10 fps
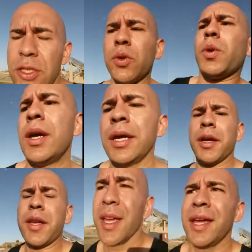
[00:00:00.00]
to
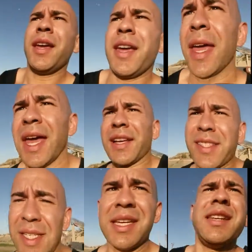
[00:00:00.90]

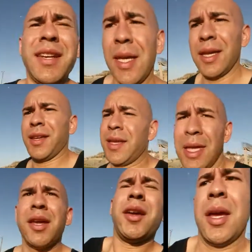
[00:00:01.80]
exceed
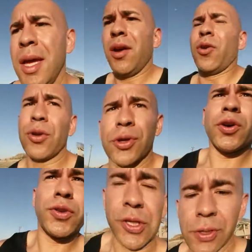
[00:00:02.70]
or
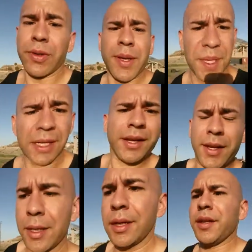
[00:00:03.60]
go to your limit.
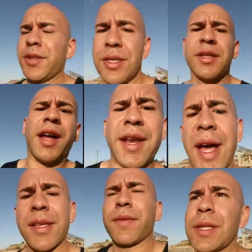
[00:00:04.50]
Just a
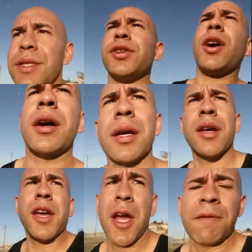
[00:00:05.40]
nice friendly jog
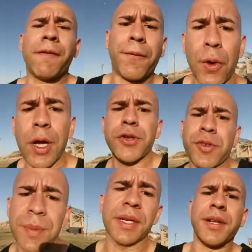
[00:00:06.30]
for
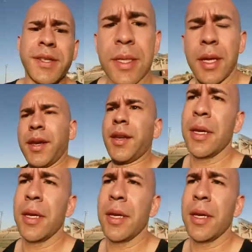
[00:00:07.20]
400 meters.